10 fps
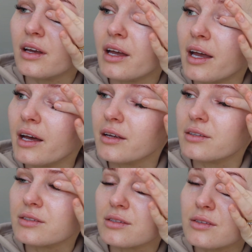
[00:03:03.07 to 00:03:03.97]

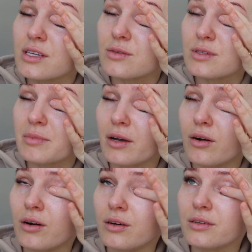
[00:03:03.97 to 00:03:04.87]
And this one's my
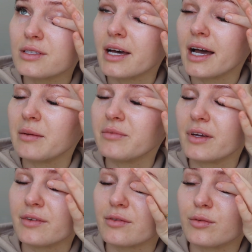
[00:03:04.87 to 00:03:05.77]
all-time
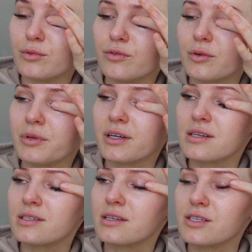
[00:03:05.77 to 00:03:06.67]
favorite remover
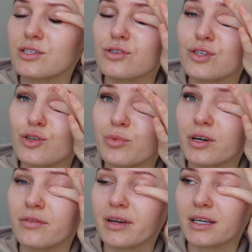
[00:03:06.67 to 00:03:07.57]
because it is
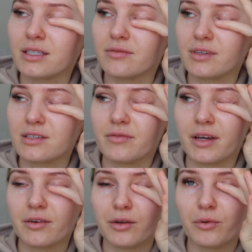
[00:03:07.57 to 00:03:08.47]
super effective. It is
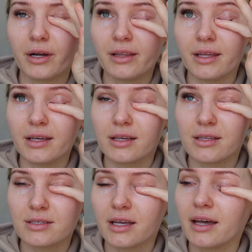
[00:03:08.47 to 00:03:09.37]
very oily. It
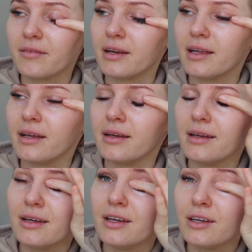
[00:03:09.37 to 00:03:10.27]
doesn't have any,
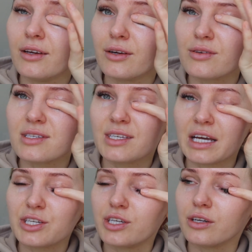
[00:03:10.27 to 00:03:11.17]
you know,
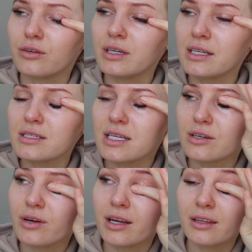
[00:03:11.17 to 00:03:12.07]
sketchy ingredients
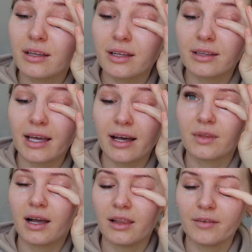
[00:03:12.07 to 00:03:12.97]
in it or anything like that.
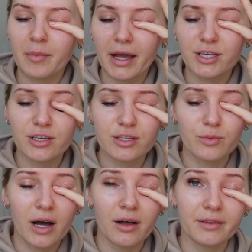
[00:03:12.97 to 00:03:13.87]
I love the packaging as
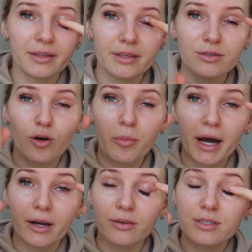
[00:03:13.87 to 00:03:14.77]
well, and then this whole
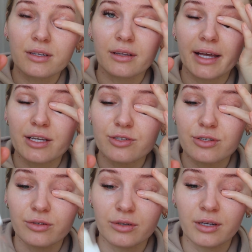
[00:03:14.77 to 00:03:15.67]
bottle is going to
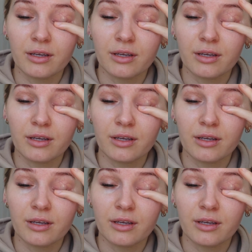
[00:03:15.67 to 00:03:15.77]
last you